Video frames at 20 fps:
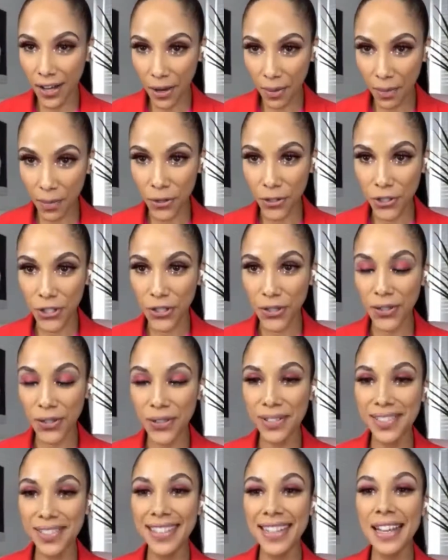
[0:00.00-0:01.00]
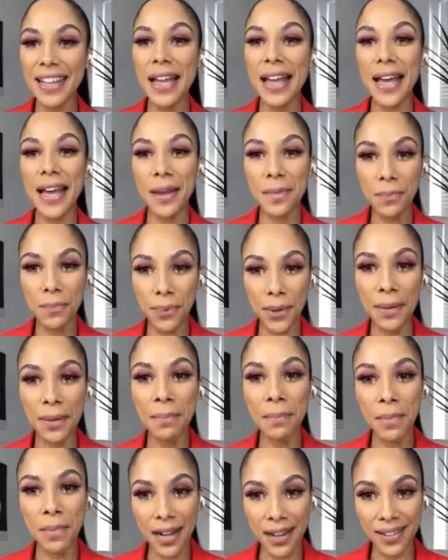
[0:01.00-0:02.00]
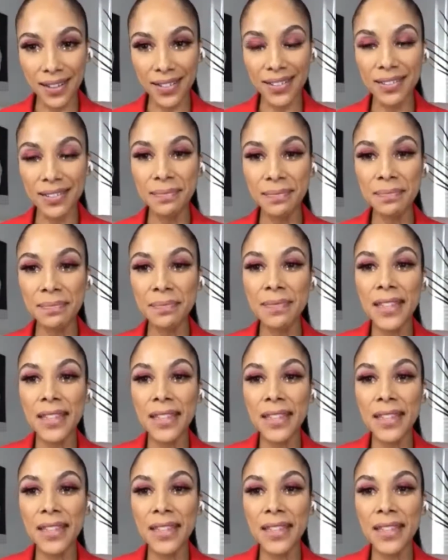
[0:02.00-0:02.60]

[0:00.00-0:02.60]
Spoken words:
commercial and print model.